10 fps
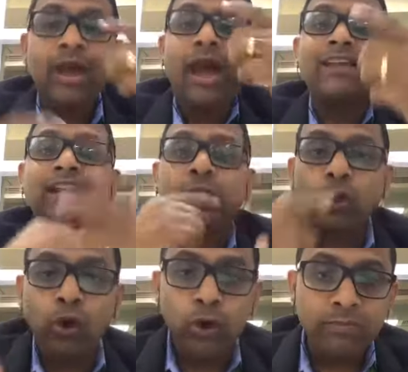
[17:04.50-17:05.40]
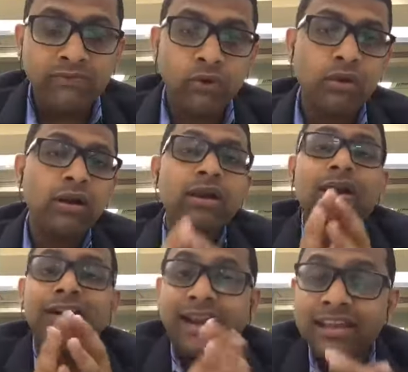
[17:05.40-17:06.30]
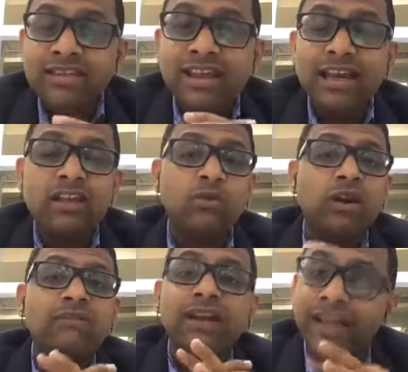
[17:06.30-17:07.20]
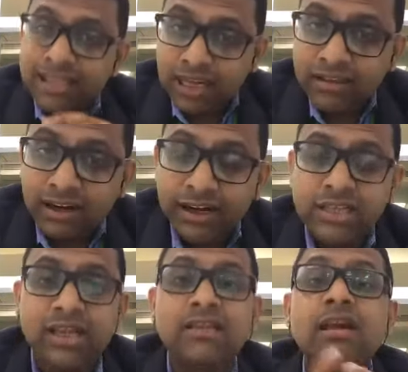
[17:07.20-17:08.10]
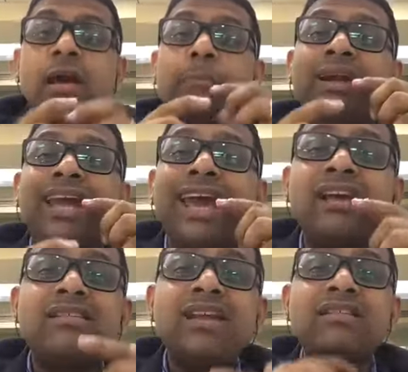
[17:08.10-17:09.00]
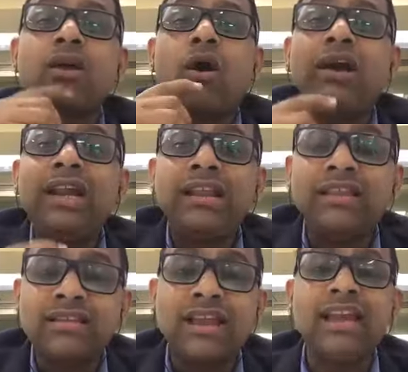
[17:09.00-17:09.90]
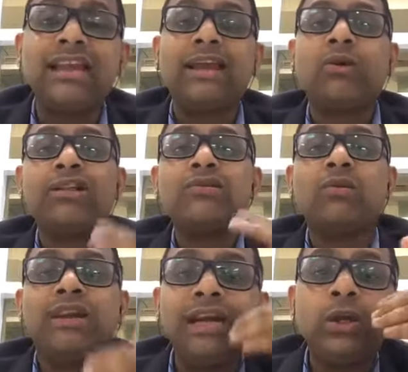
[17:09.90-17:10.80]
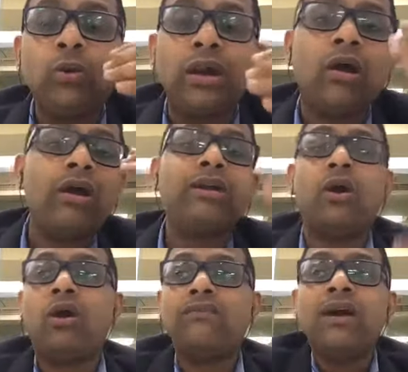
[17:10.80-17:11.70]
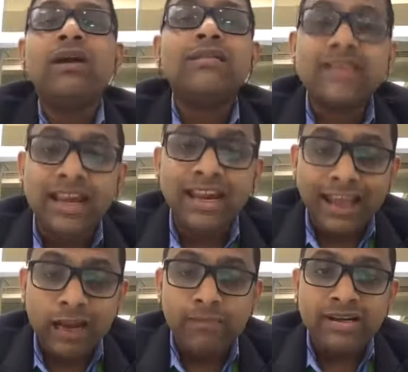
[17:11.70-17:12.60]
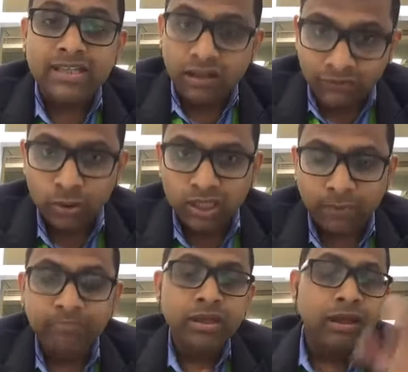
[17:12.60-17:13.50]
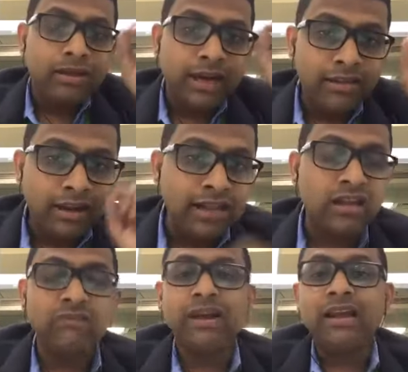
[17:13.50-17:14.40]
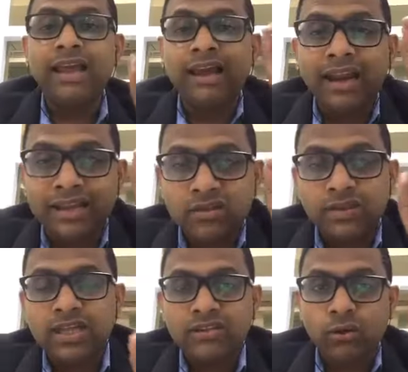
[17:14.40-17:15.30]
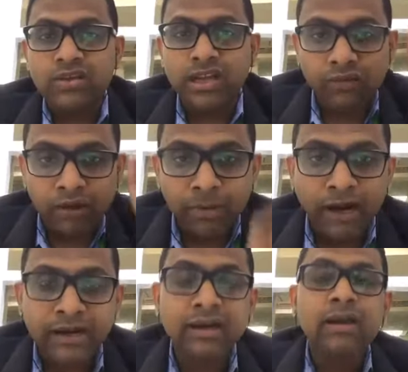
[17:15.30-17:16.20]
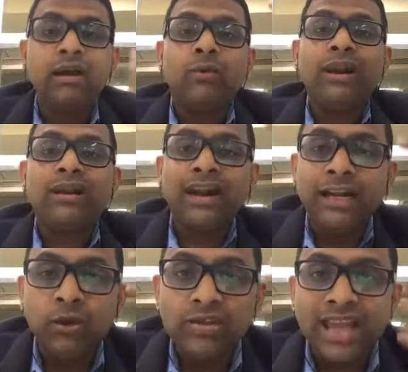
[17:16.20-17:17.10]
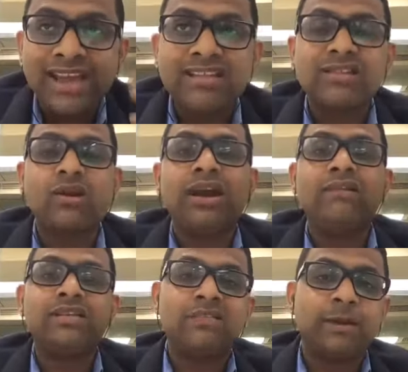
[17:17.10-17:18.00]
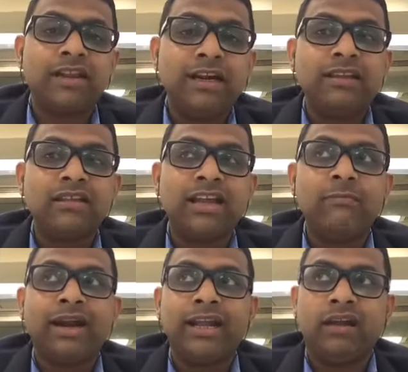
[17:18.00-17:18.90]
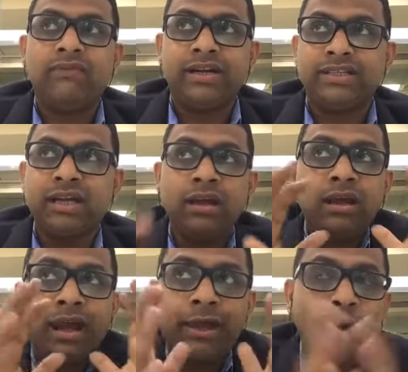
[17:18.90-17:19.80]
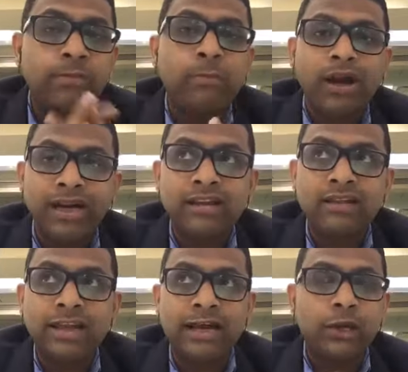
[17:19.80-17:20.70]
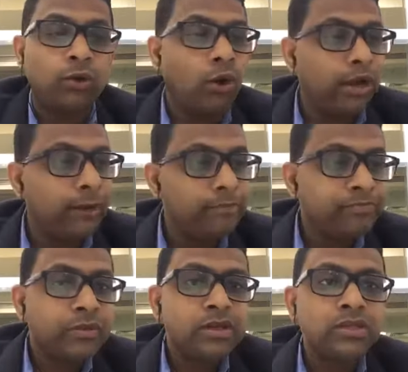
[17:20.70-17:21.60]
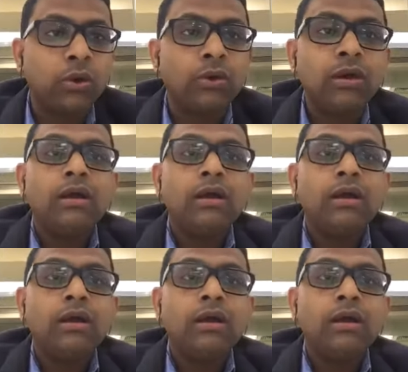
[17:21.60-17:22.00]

As I told you before, dry skin is one of the dangerous conditions, but excess oil in the skin can also lead to a lot of skin ailments in the future. That is the reason why licorice, which is used in our product, will reduce the excess oil which is present in the skin, my dear friends. I hope the point is clear to you all. So,